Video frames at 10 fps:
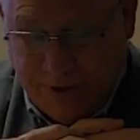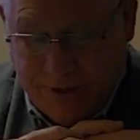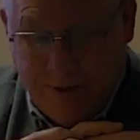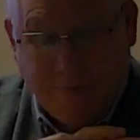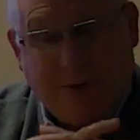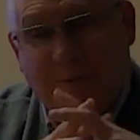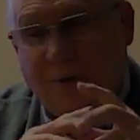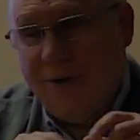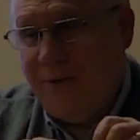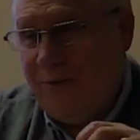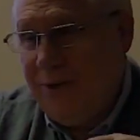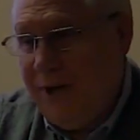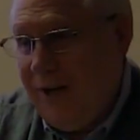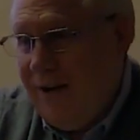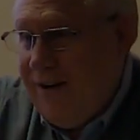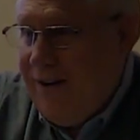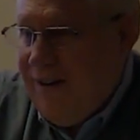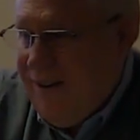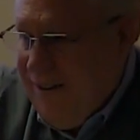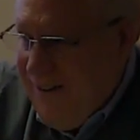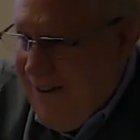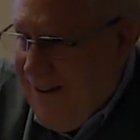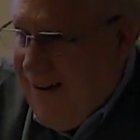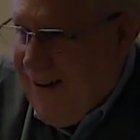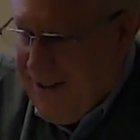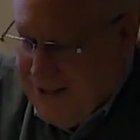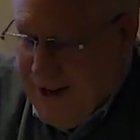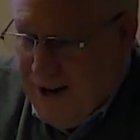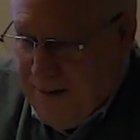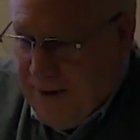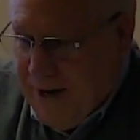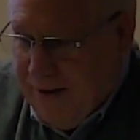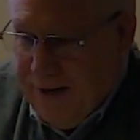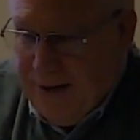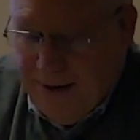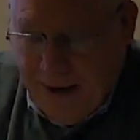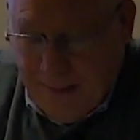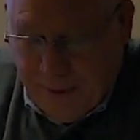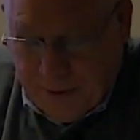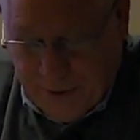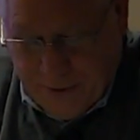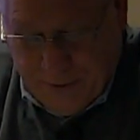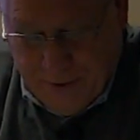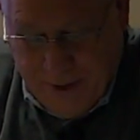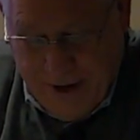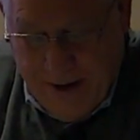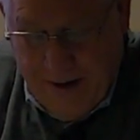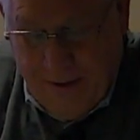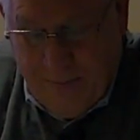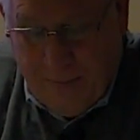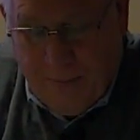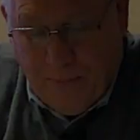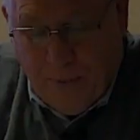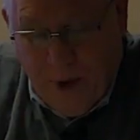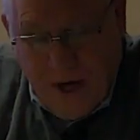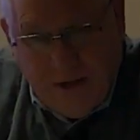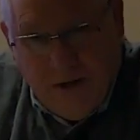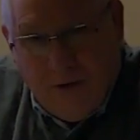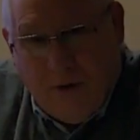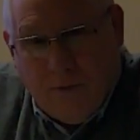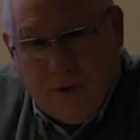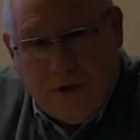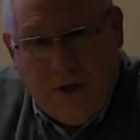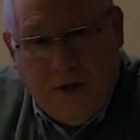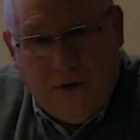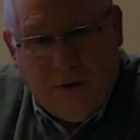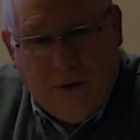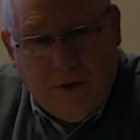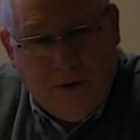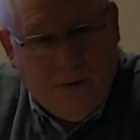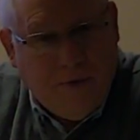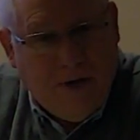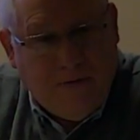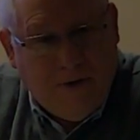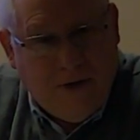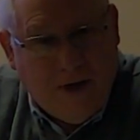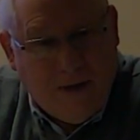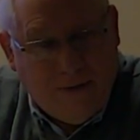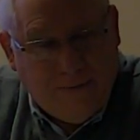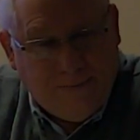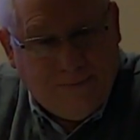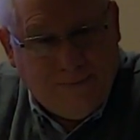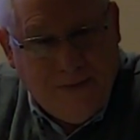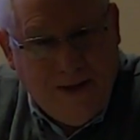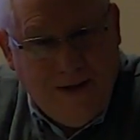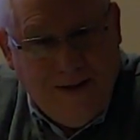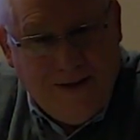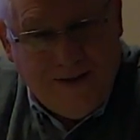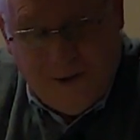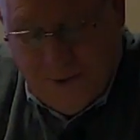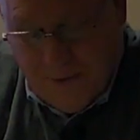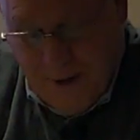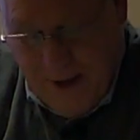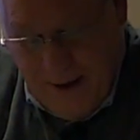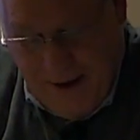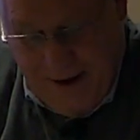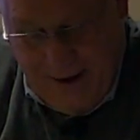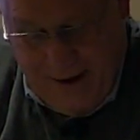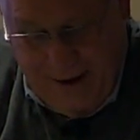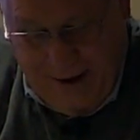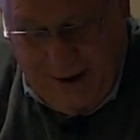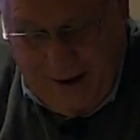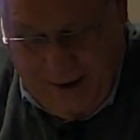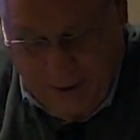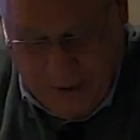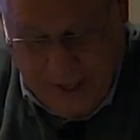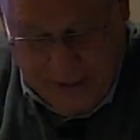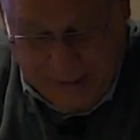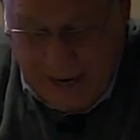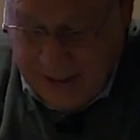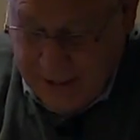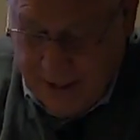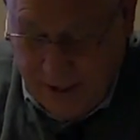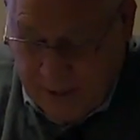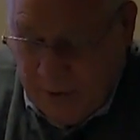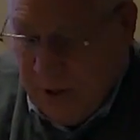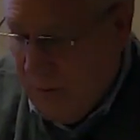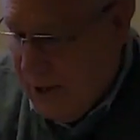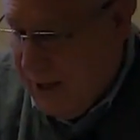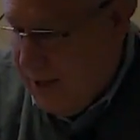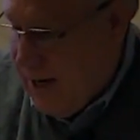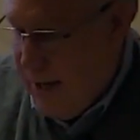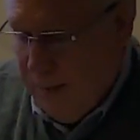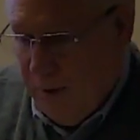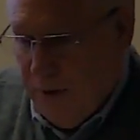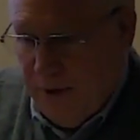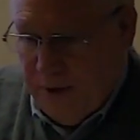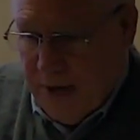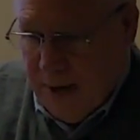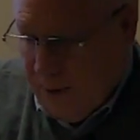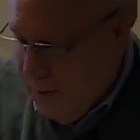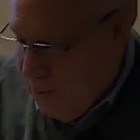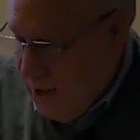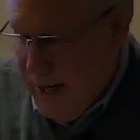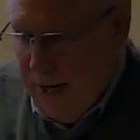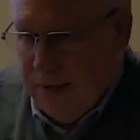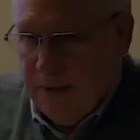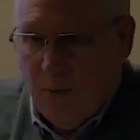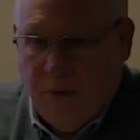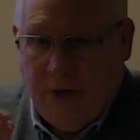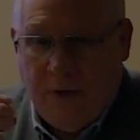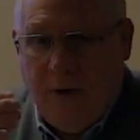is something that we're really excited about and able to bring to you almost a year earlier than we ever thought. So, okay, last thing is we don't want to take up all your time on the weekend. We do